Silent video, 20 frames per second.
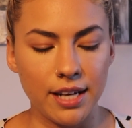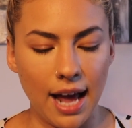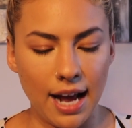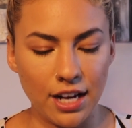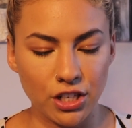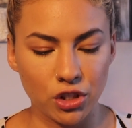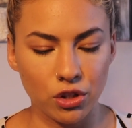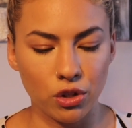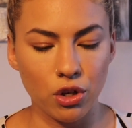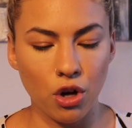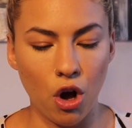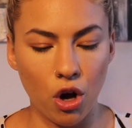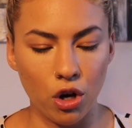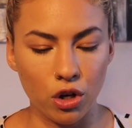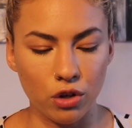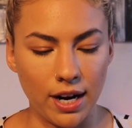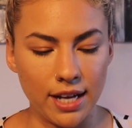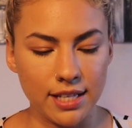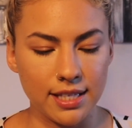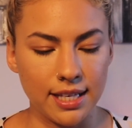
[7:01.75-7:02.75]
National
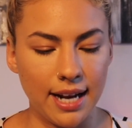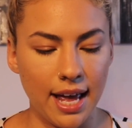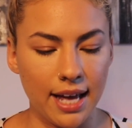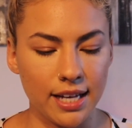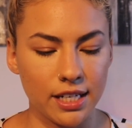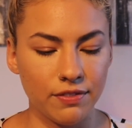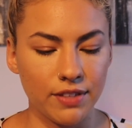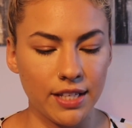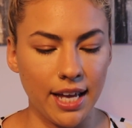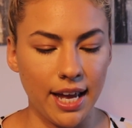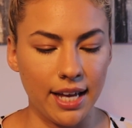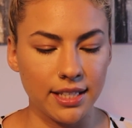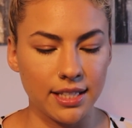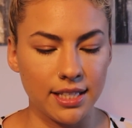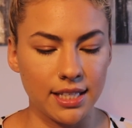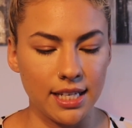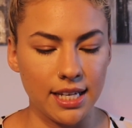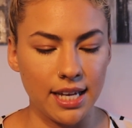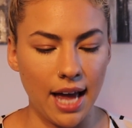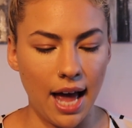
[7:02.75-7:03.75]
Congress, and head of the
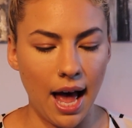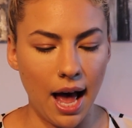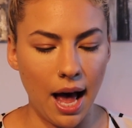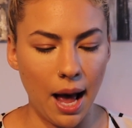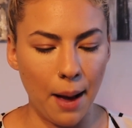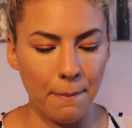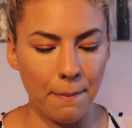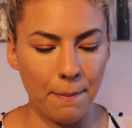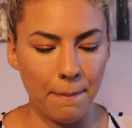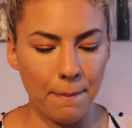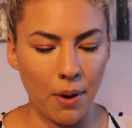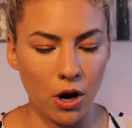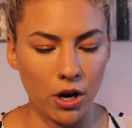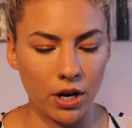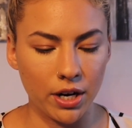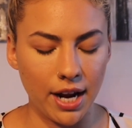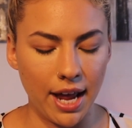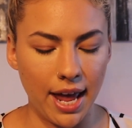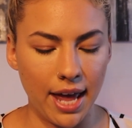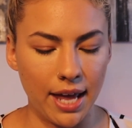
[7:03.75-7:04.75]

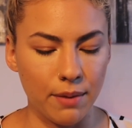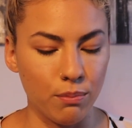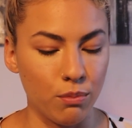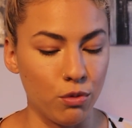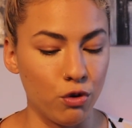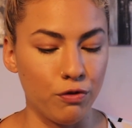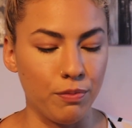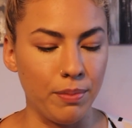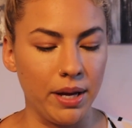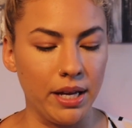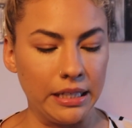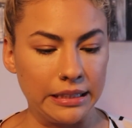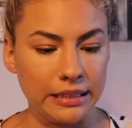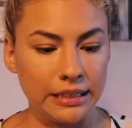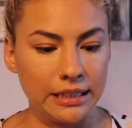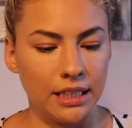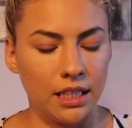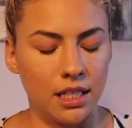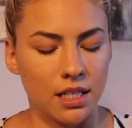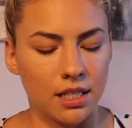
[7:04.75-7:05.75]
anti-apartheid movement,
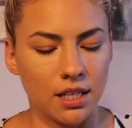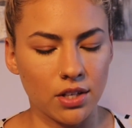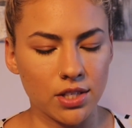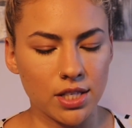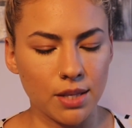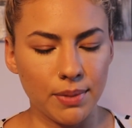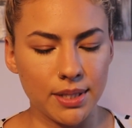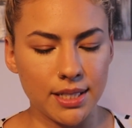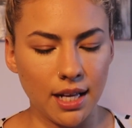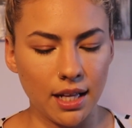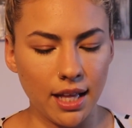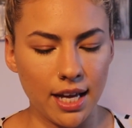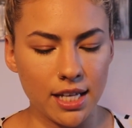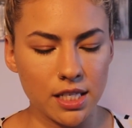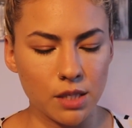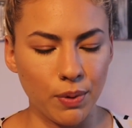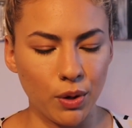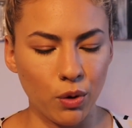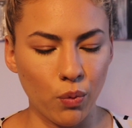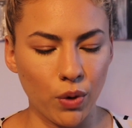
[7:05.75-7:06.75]
Nelson Mandela
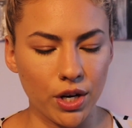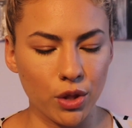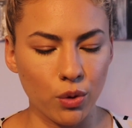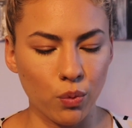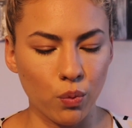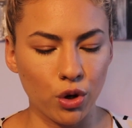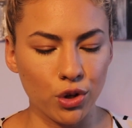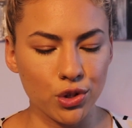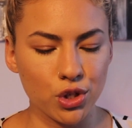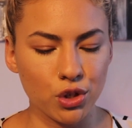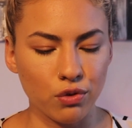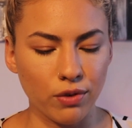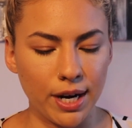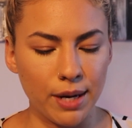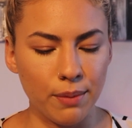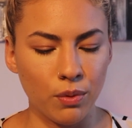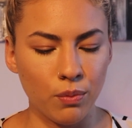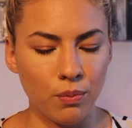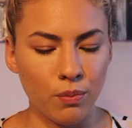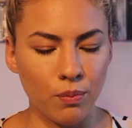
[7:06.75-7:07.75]
has been one of the world's
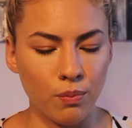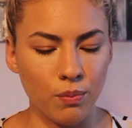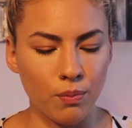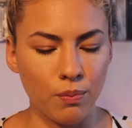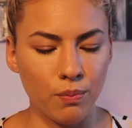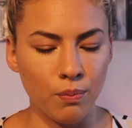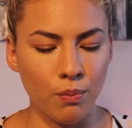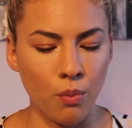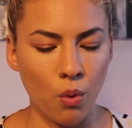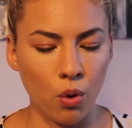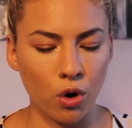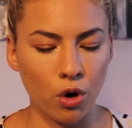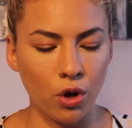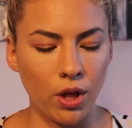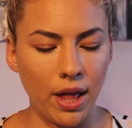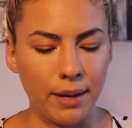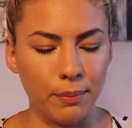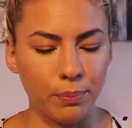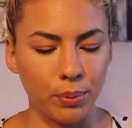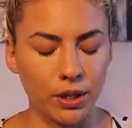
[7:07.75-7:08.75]
great
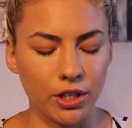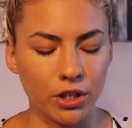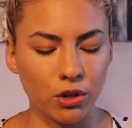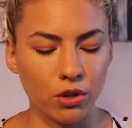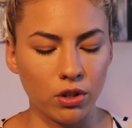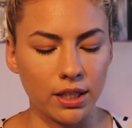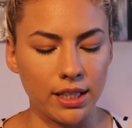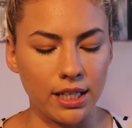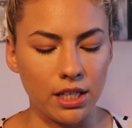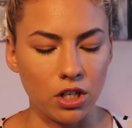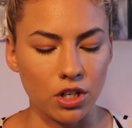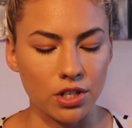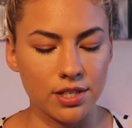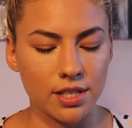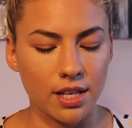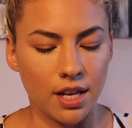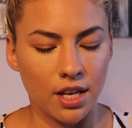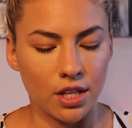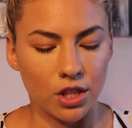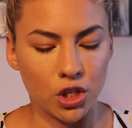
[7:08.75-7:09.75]
moral and political
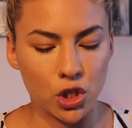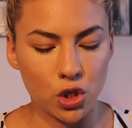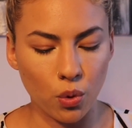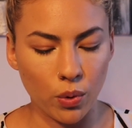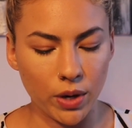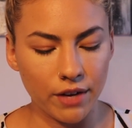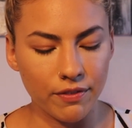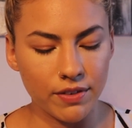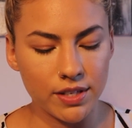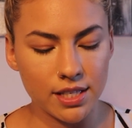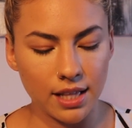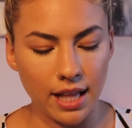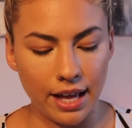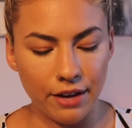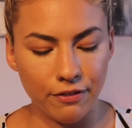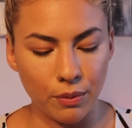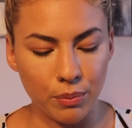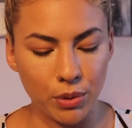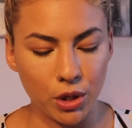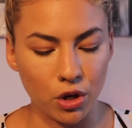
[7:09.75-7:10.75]
leaders. The story of his
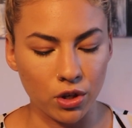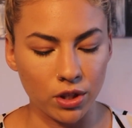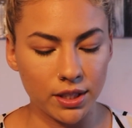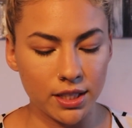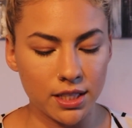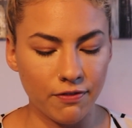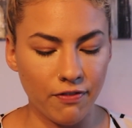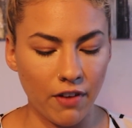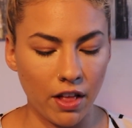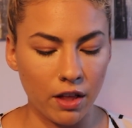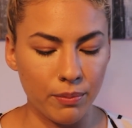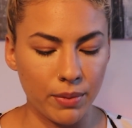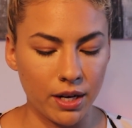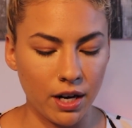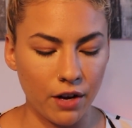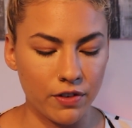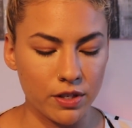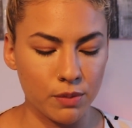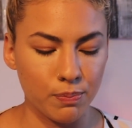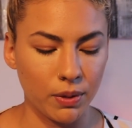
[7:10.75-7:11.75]
life, from the early
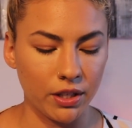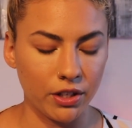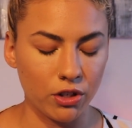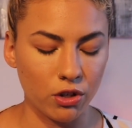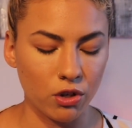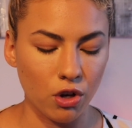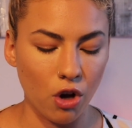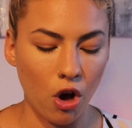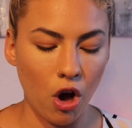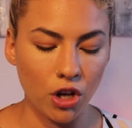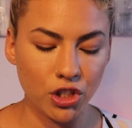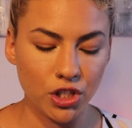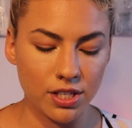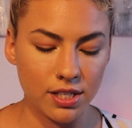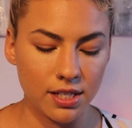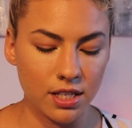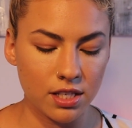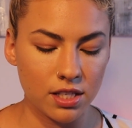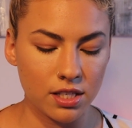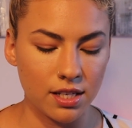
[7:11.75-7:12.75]
development of his political
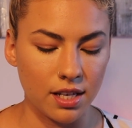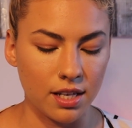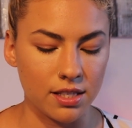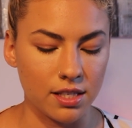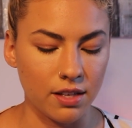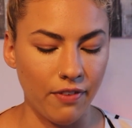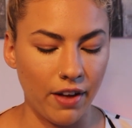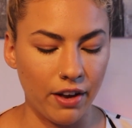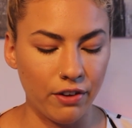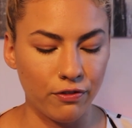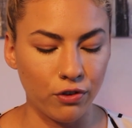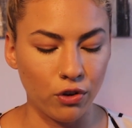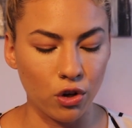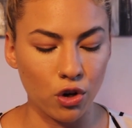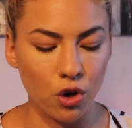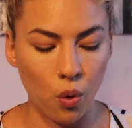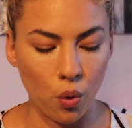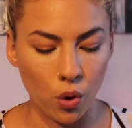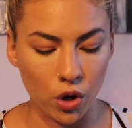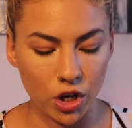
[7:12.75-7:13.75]
consciousness to his
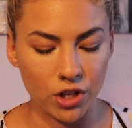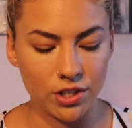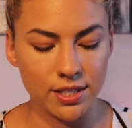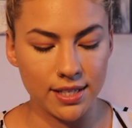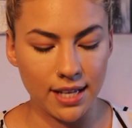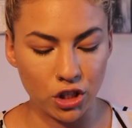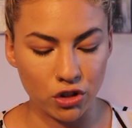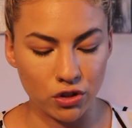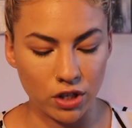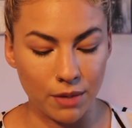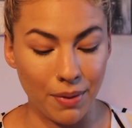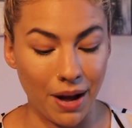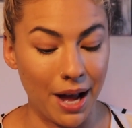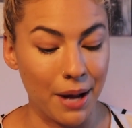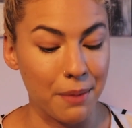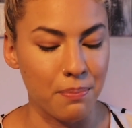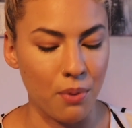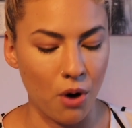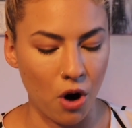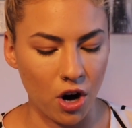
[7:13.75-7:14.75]
eventful quarter century
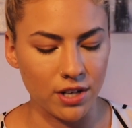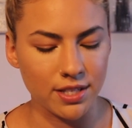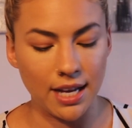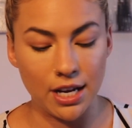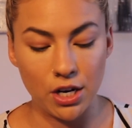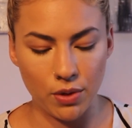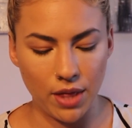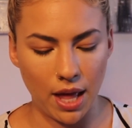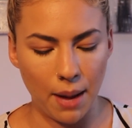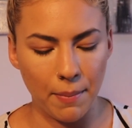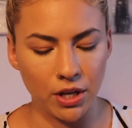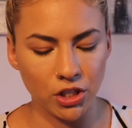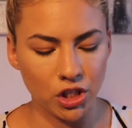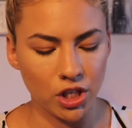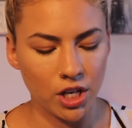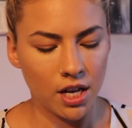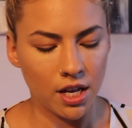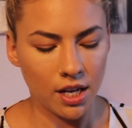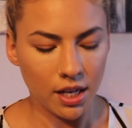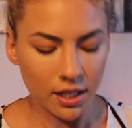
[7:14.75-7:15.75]
behind bars, I know that
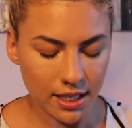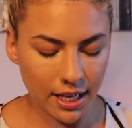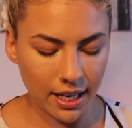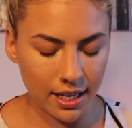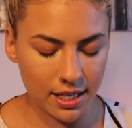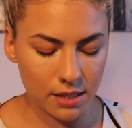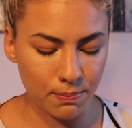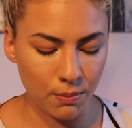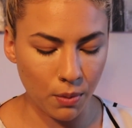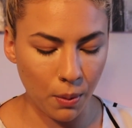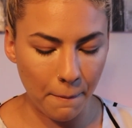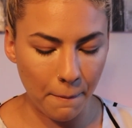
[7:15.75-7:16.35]
much, to his